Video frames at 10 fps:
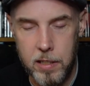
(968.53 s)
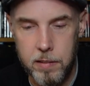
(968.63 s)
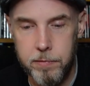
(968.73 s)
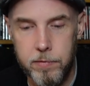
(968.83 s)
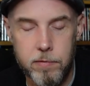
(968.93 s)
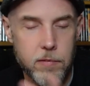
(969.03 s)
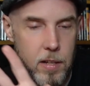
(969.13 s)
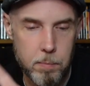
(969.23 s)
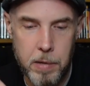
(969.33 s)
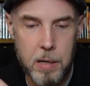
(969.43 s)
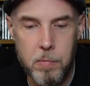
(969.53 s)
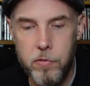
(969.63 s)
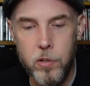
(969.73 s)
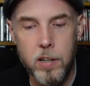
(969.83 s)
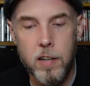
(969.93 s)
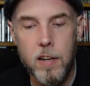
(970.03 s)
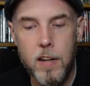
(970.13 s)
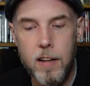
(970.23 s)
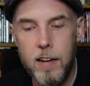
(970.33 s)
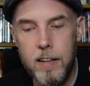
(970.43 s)
I've met him before,
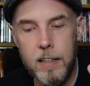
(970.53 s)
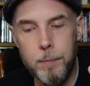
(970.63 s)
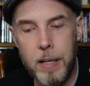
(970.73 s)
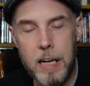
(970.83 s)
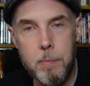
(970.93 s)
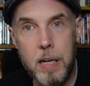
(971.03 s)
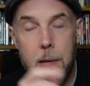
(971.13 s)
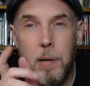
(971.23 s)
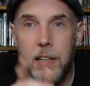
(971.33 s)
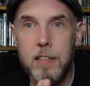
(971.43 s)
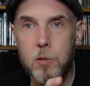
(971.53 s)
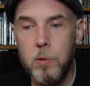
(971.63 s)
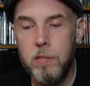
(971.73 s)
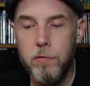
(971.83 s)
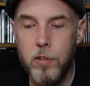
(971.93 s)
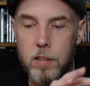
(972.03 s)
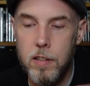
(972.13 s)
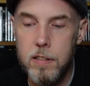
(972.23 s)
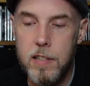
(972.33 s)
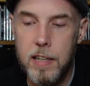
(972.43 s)
um, and I've been eyeballing this one for a
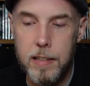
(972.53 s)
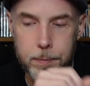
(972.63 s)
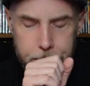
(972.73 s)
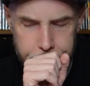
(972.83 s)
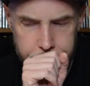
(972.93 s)
long time,